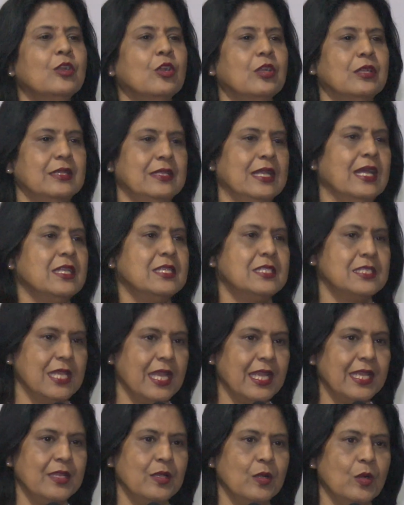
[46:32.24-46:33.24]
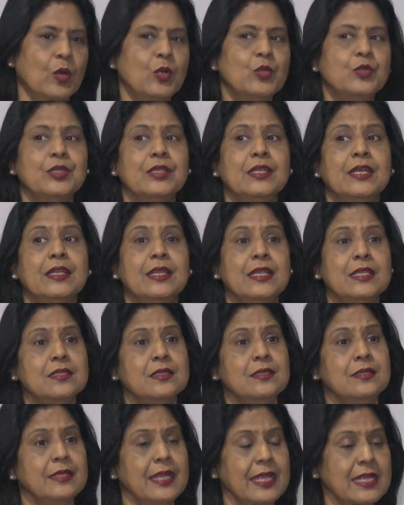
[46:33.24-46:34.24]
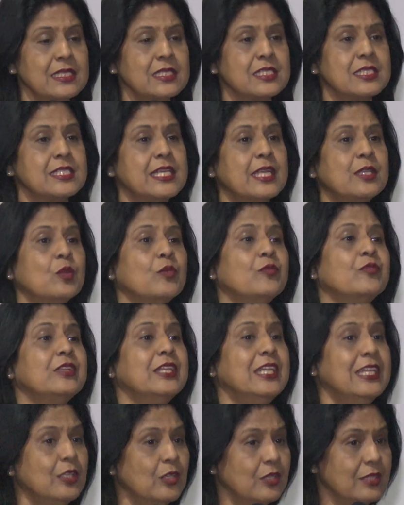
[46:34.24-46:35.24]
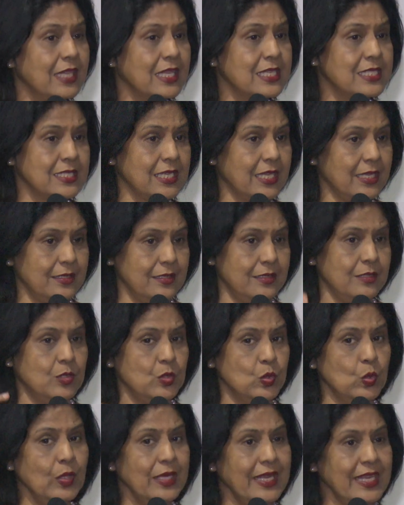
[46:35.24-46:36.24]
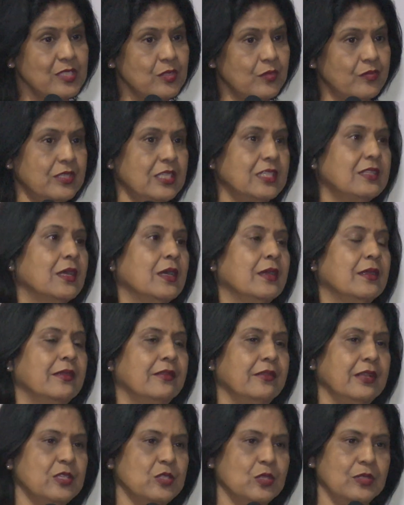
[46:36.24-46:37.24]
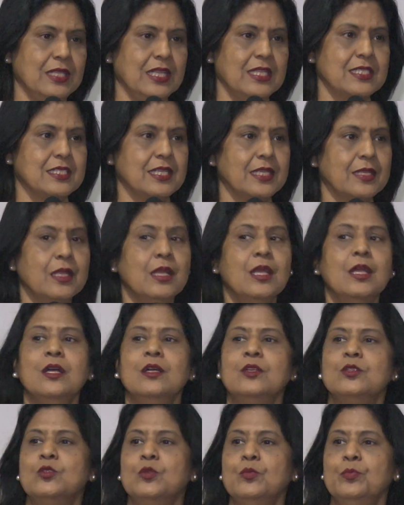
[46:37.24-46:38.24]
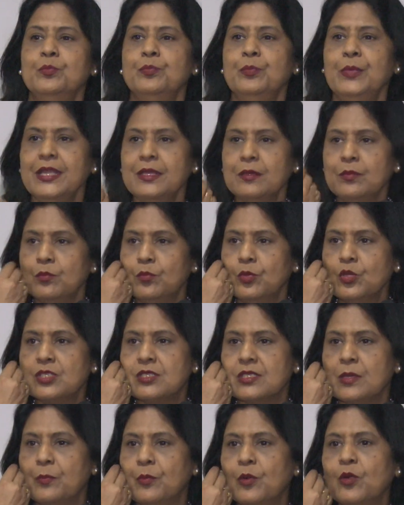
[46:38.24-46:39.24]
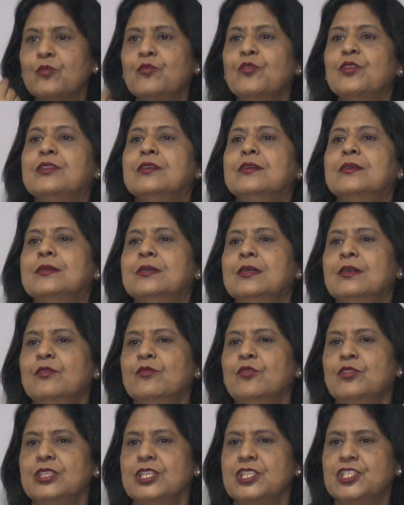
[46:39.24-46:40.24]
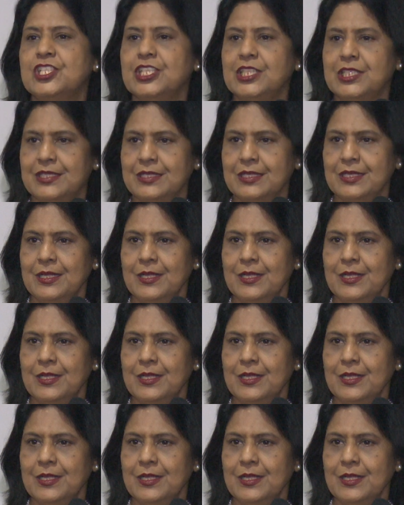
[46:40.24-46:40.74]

on that side, or you can arrange the next set of teeth on that side. 2 layers of teeth are arranged on that side to make good support for the cheek.